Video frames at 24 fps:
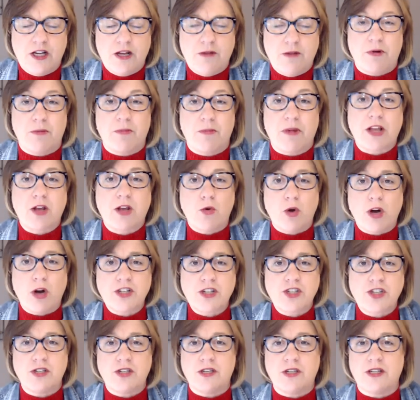but my
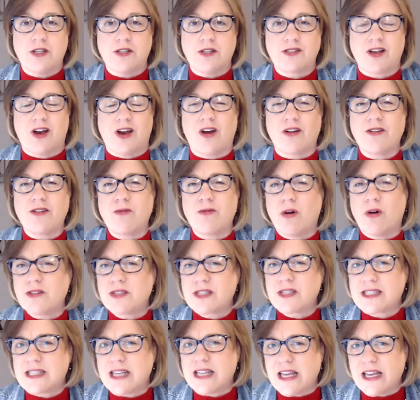question is, are you all
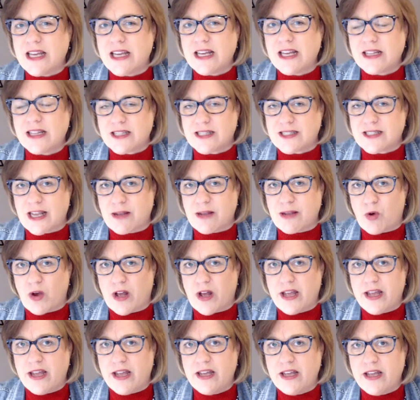saying it the same
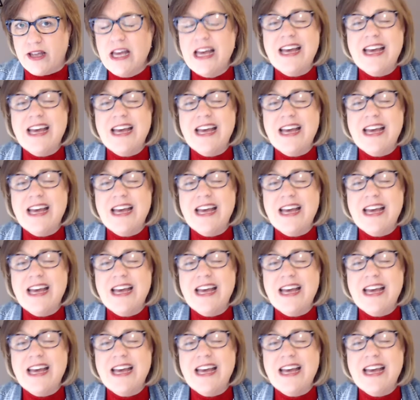way?